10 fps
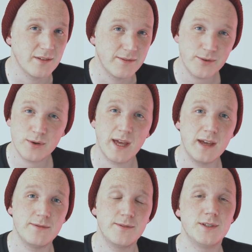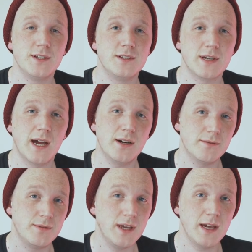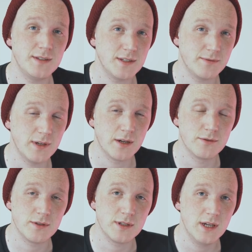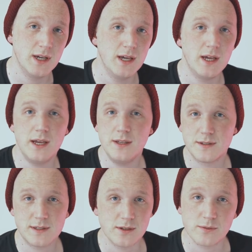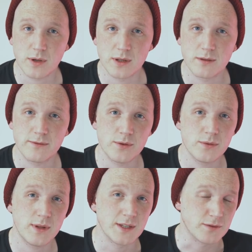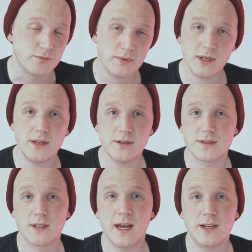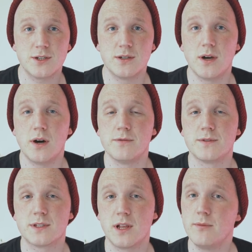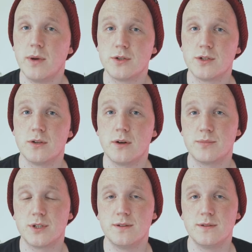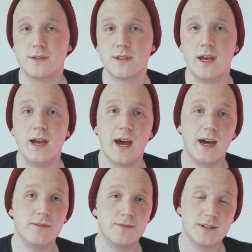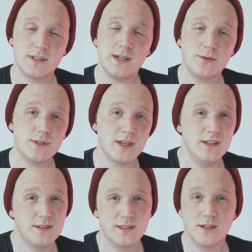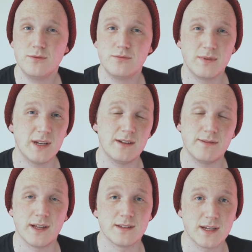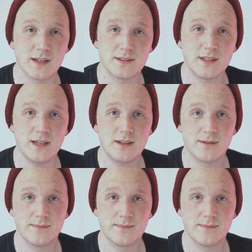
The 4K footage out of the A6300 is still wonderful. There's a really good selection of slow motion options, and for stills it's still really fantastic.